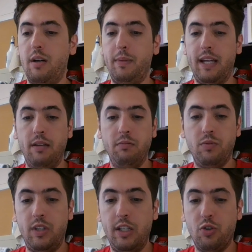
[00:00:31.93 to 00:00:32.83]

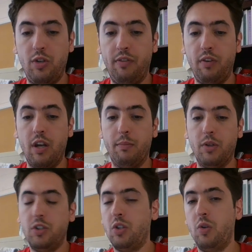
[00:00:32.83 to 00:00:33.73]
Again, these are different
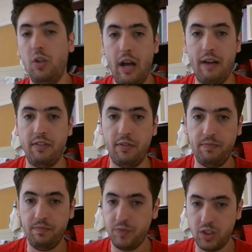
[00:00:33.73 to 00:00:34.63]
numbers, so you'll have to
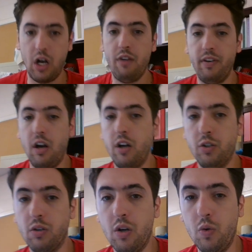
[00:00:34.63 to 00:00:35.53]
solve it on
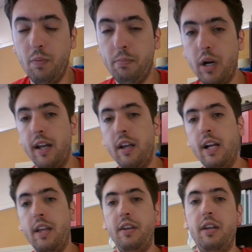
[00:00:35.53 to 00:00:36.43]
your own, but
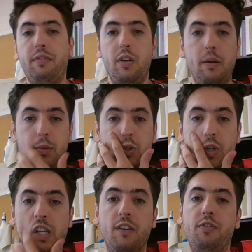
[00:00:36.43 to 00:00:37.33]
the different numbers are
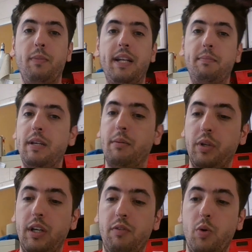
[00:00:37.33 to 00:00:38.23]
here for me to be able
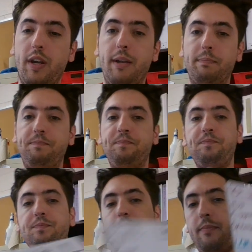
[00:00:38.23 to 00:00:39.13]
to give you a hint.
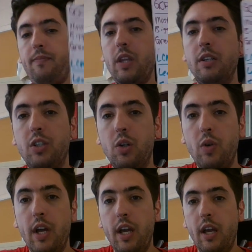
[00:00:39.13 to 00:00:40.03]
So
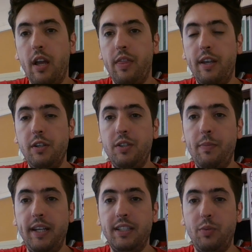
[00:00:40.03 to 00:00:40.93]
there's some
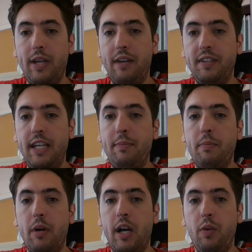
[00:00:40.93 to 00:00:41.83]
things that we have to keep in
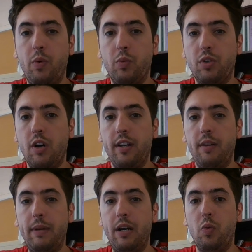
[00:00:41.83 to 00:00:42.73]
mind when we're talking
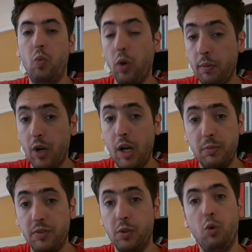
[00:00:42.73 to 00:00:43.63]
about word
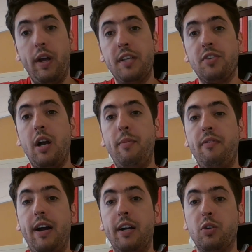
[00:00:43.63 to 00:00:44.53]
problems for greatest common
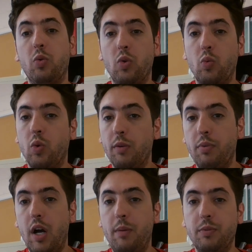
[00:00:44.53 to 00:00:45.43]
factor or word
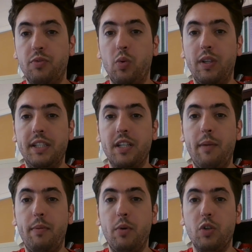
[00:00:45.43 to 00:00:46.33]
problems for least
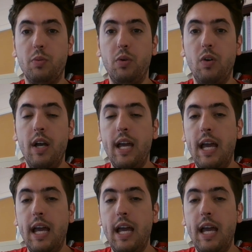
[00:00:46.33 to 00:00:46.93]
common multiple.